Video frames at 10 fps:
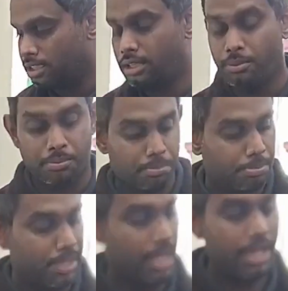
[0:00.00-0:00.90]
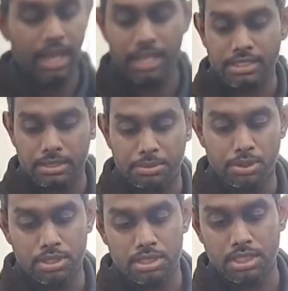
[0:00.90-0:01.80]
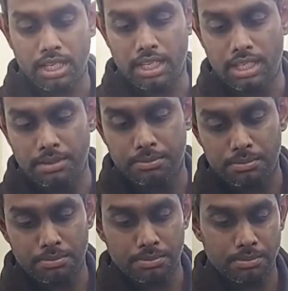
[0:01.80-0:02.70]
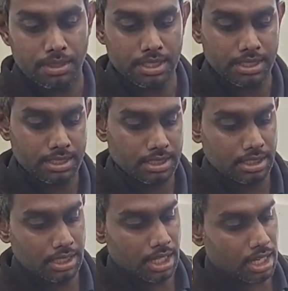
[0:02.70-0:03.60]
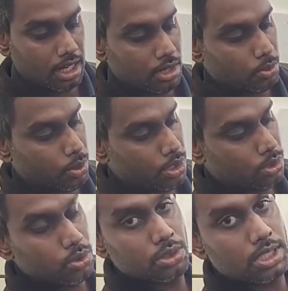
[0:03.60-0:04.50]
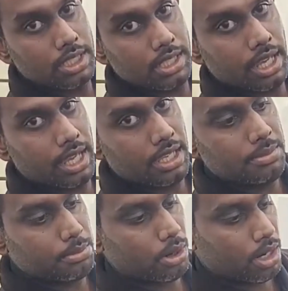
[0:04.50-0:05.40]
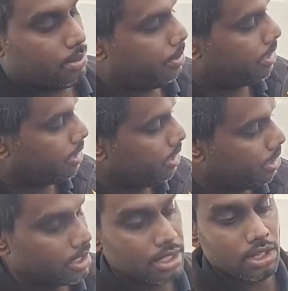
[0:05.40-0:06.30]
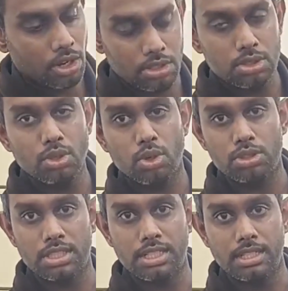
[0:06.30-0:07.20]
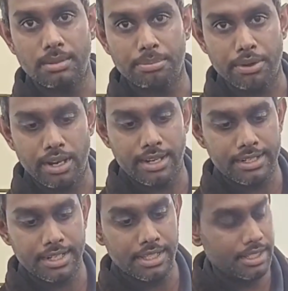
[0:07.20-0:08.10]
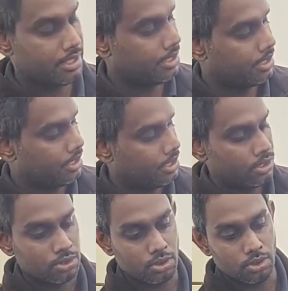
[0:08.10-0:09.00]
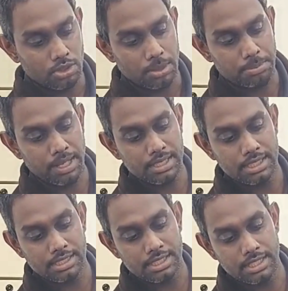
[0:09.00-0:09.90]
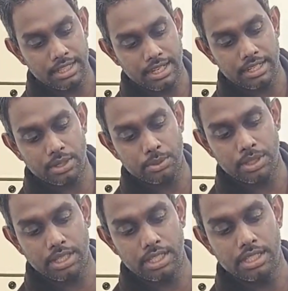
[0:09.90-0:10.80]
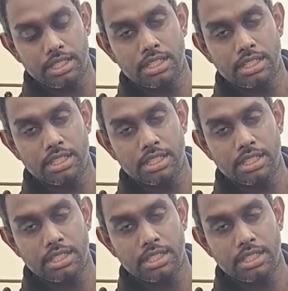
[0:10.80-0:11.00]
the PIR supports a CR123A model battery. Also consider the polarity. So the plus is indicated with a